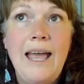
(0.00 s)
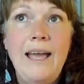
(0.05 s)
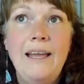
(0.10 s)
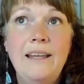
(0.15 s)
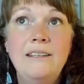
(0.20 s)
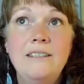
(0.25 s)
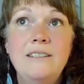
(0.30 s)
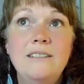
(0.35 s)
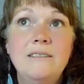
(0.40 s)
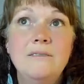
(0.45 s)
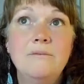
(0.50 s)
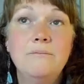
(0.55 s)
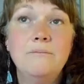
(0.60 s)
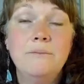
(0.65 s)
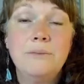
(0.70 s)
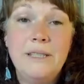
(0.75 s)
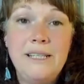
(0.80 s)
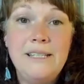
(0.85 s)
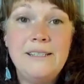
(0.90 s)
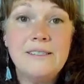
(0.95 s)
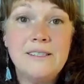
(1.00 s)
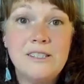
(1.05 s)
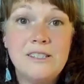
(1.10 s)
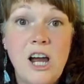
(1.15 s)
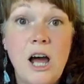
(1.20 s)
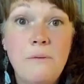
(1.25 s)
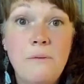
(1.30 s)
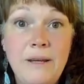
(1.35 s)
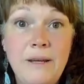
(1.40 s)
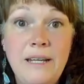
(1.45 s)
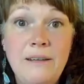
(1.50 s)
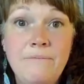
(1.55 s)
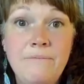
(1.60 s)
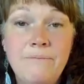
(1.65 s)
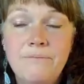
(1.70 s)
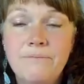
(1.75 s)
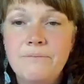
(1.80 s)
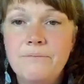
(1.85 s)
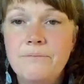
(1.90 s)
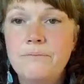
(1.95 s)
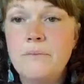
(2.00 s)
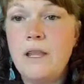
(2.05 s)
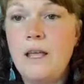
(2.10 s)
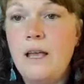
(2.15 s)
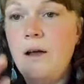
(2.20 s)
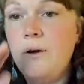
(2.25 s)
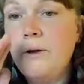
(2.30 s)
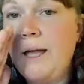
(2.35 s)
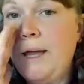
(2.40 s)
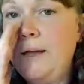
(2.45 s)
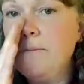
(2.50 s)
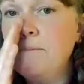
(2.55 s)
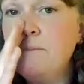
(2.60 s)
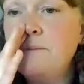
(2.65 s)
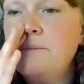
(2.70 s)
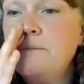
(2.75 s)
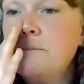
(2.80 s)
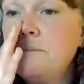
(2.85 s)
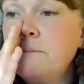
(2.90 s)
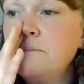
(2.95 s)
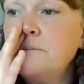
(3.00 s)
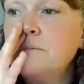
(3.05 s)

And please stop me. Okay.